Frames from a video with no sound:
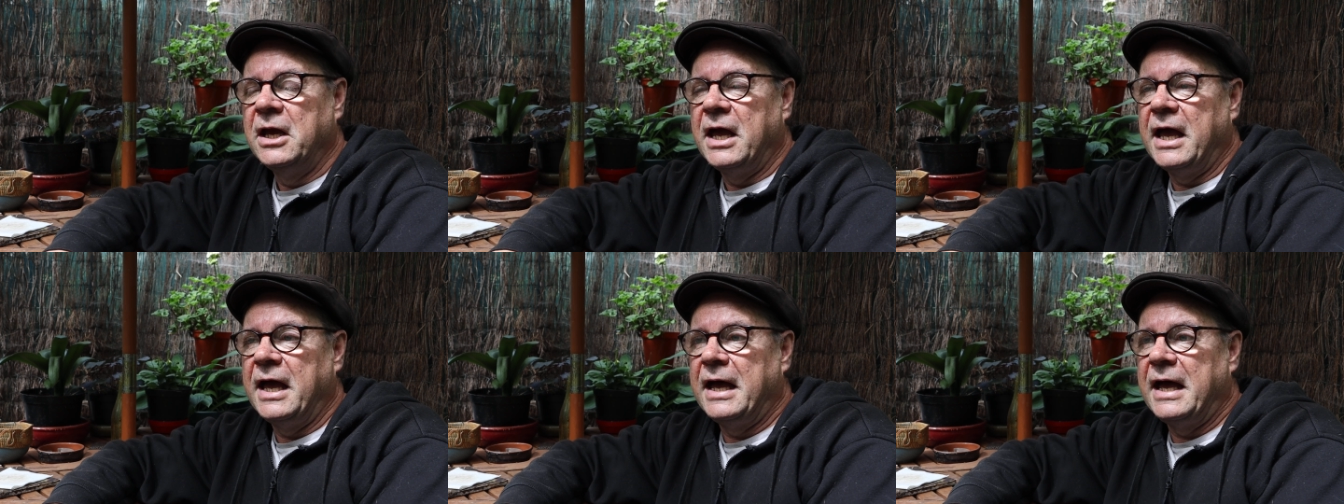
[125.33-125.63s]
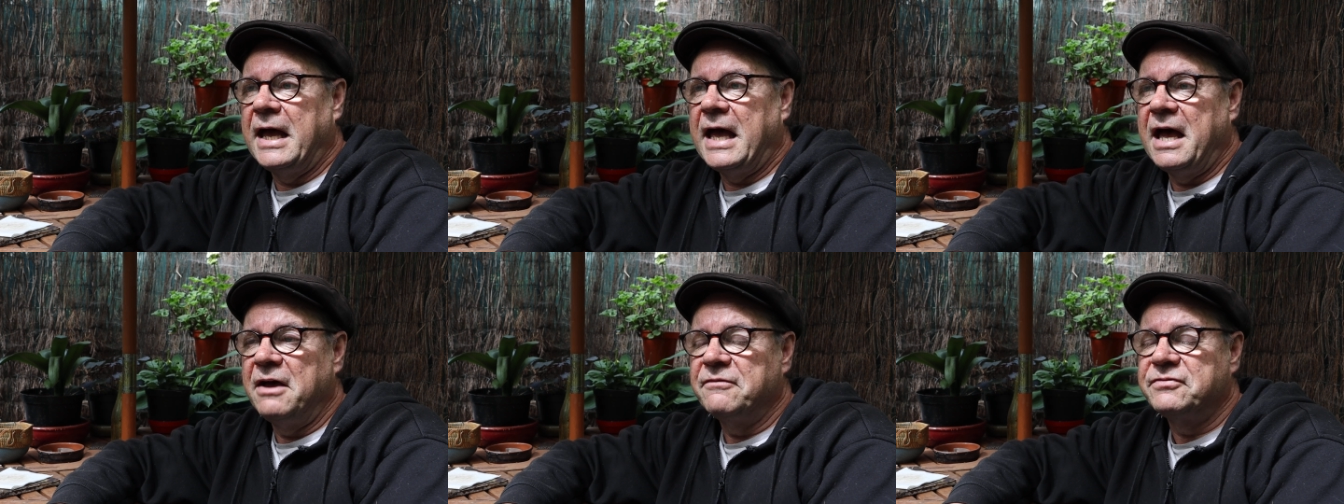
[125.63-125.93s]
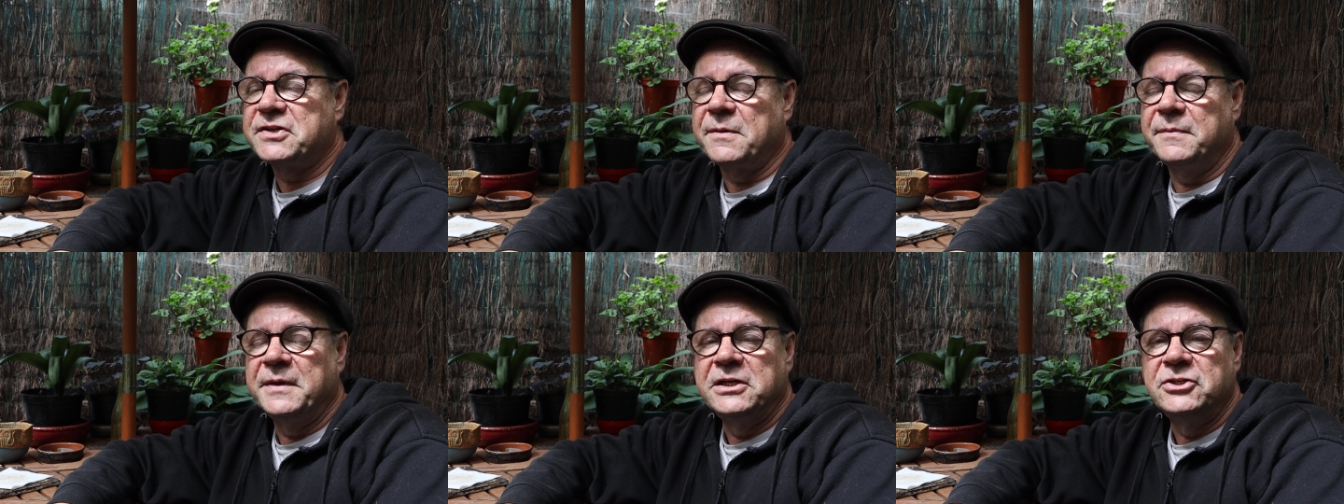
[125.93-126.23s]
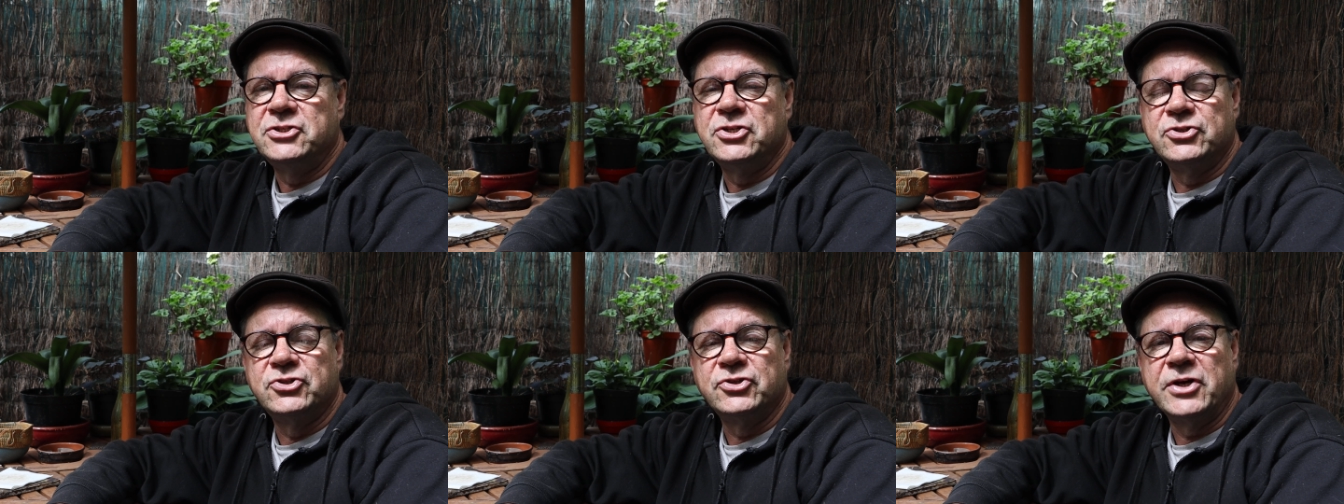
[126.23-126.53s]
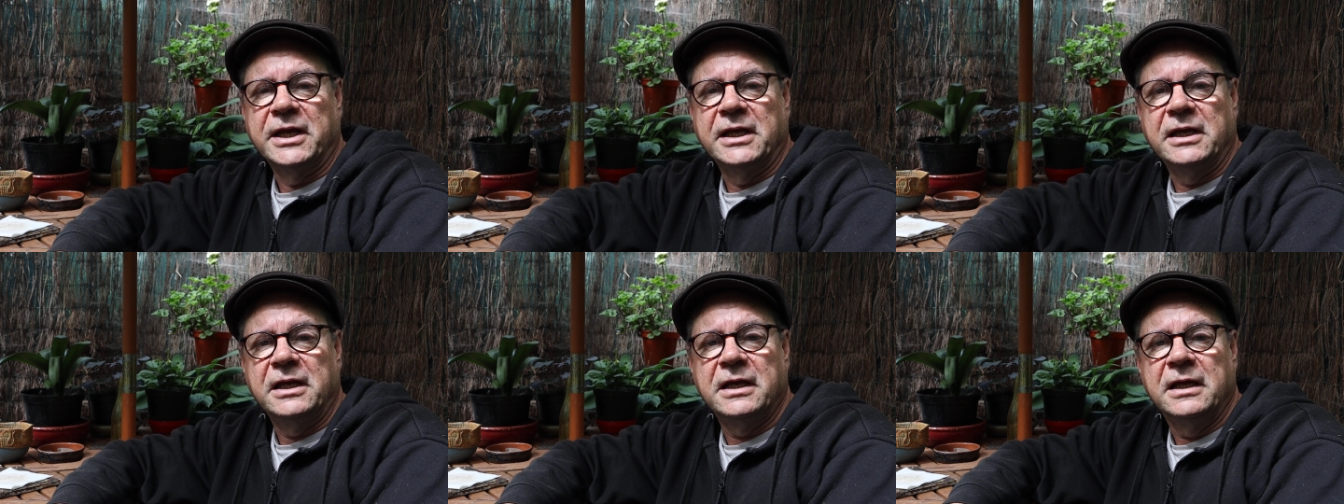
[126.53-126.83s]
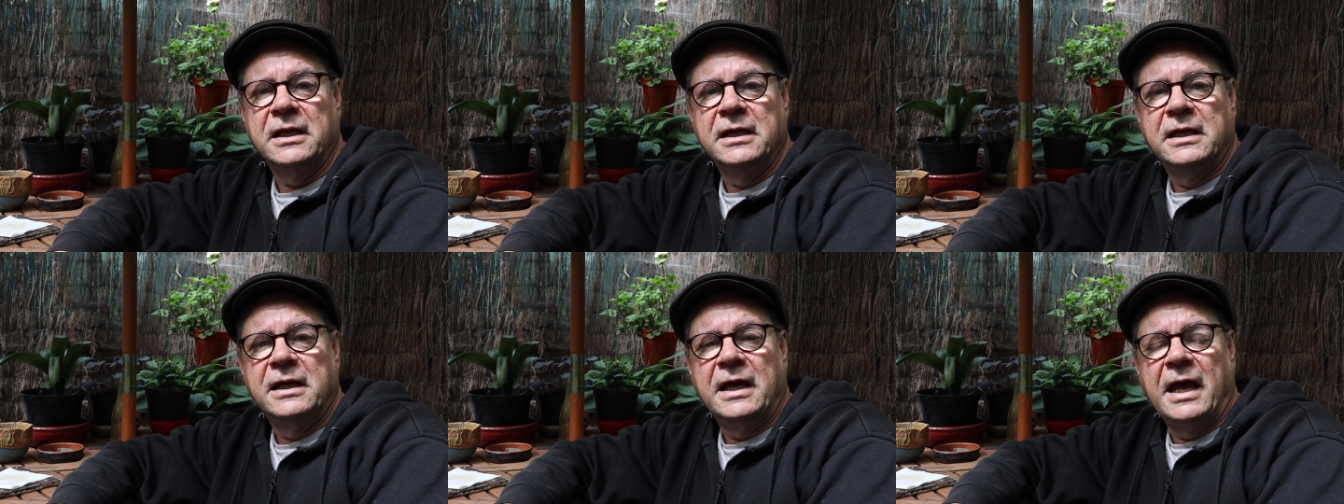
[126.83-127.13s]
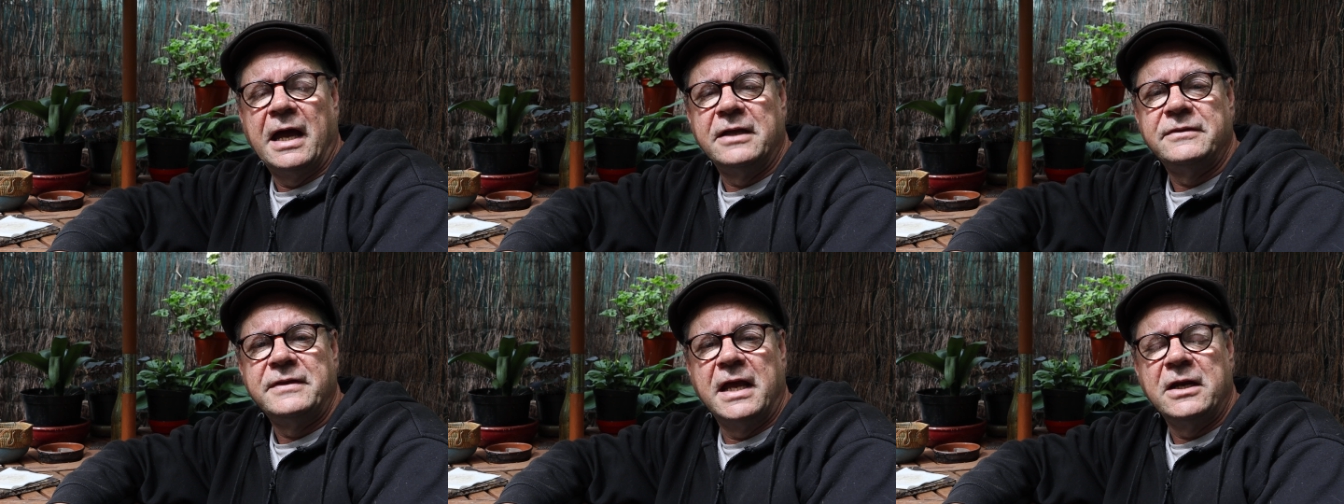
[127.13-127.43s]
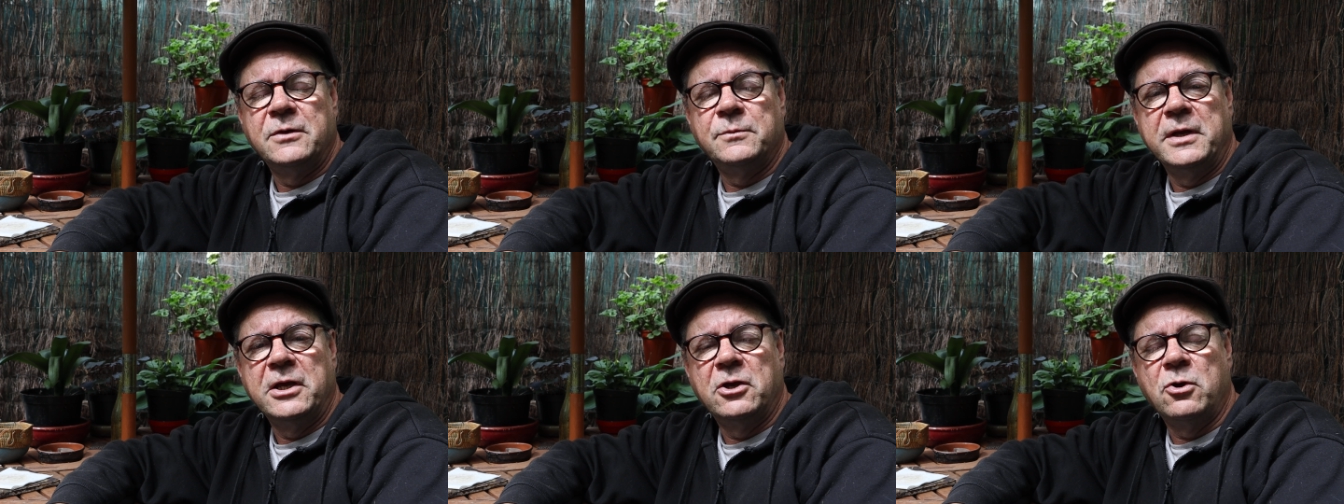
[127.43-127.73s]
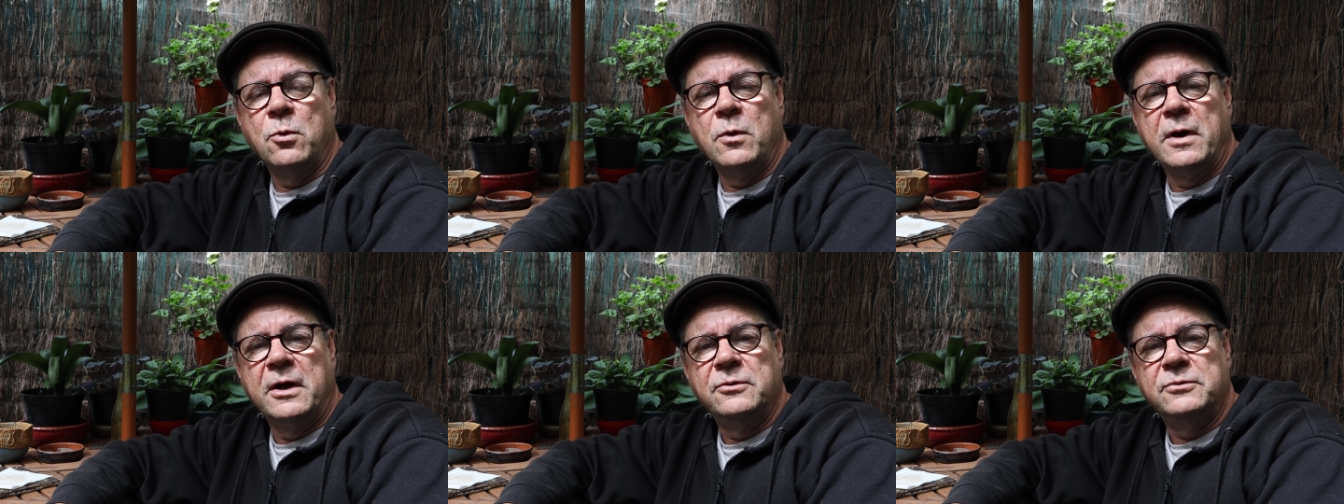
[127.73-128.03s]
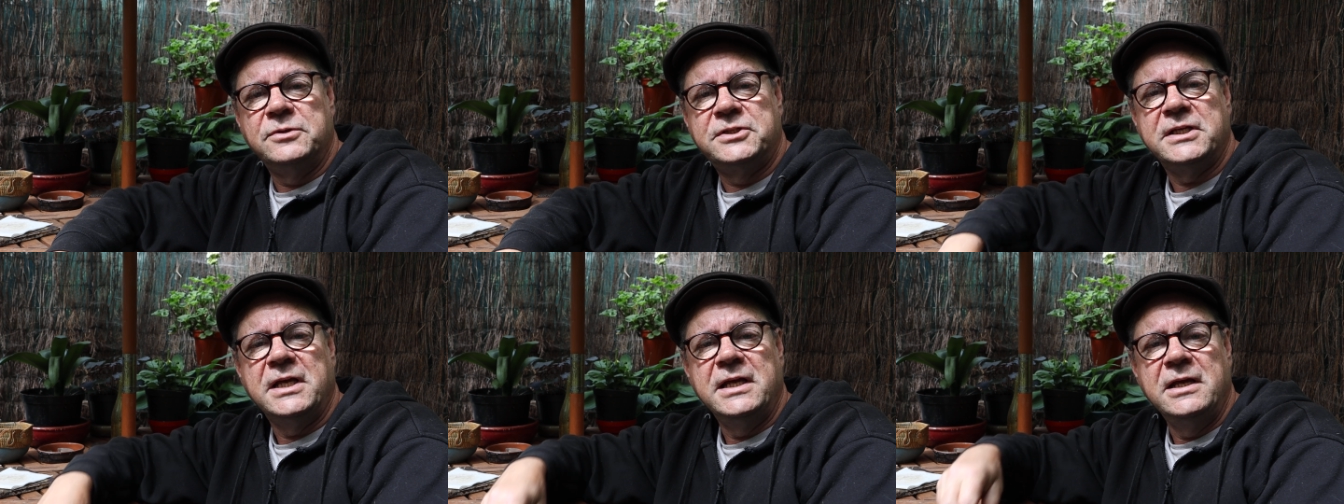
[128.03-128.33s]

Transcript: have something to drink, and then we go out